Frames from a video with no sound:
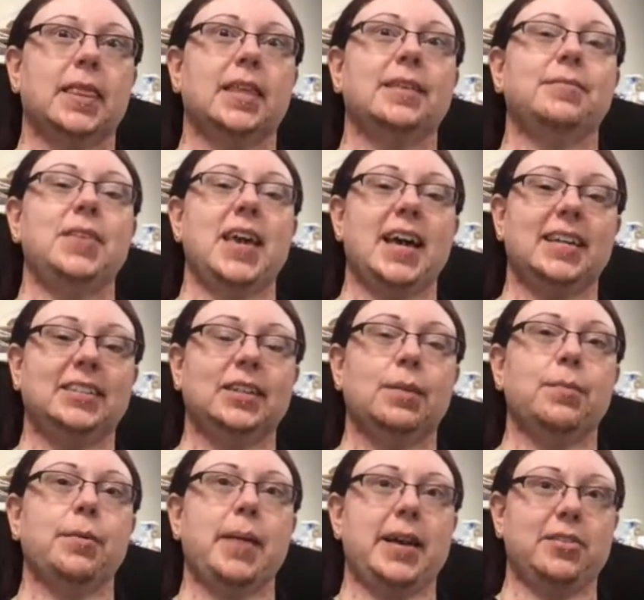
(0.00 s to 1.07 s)
Yes,
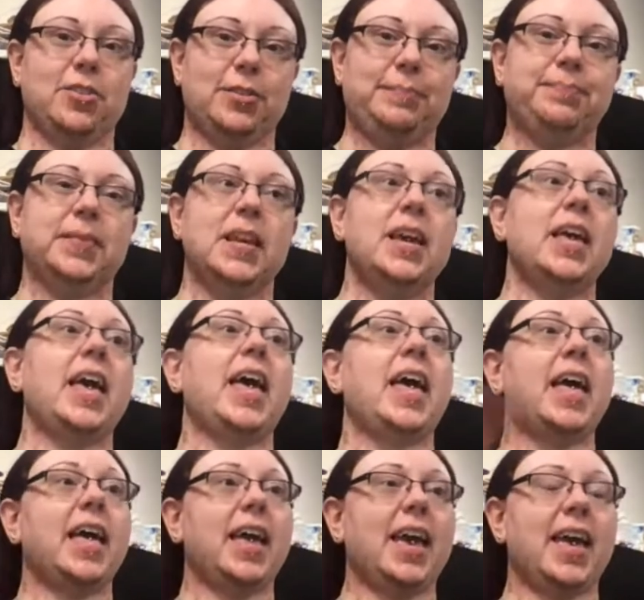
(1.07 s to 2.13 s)
Cumberbatch.
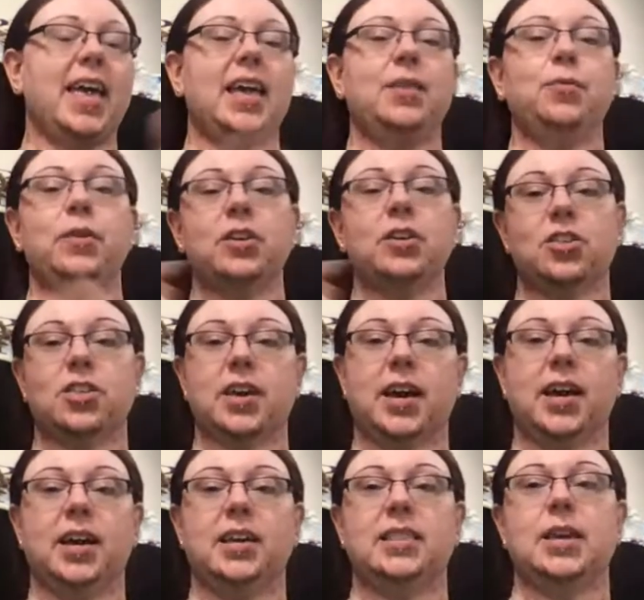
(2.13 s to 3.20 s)
And I wish
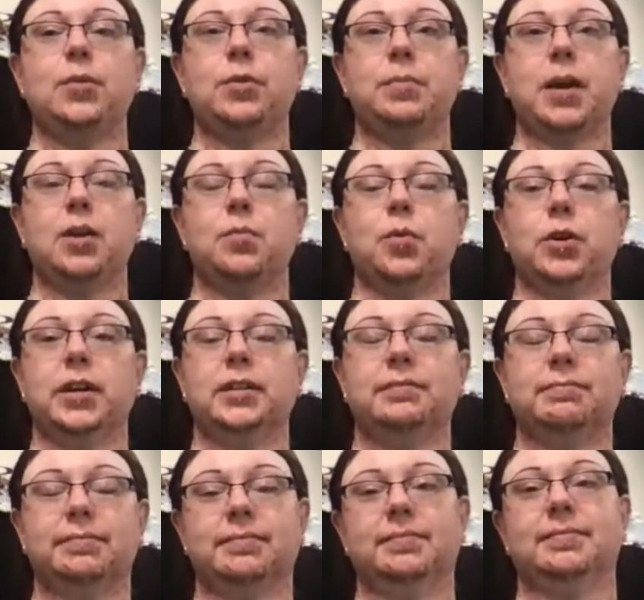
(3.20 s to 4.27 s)
they would make more
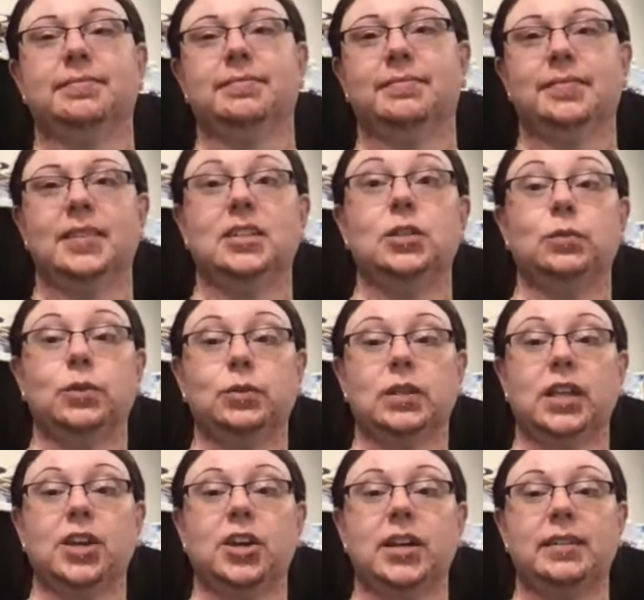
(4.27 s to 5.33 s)
because it was
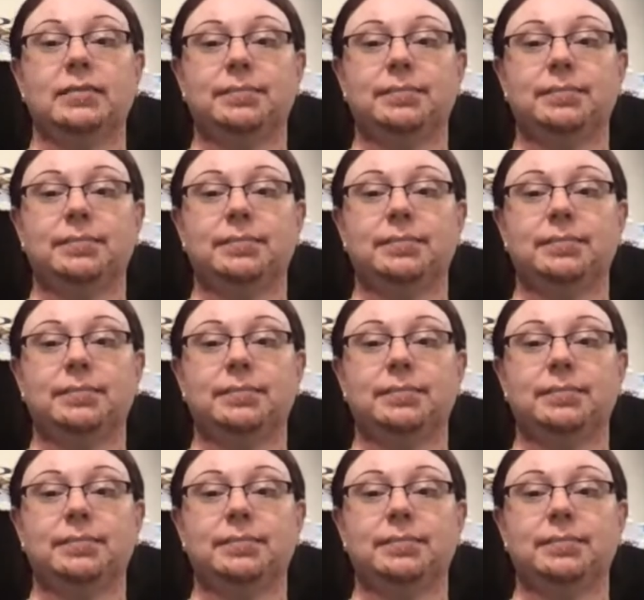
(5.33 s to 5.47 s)
really good.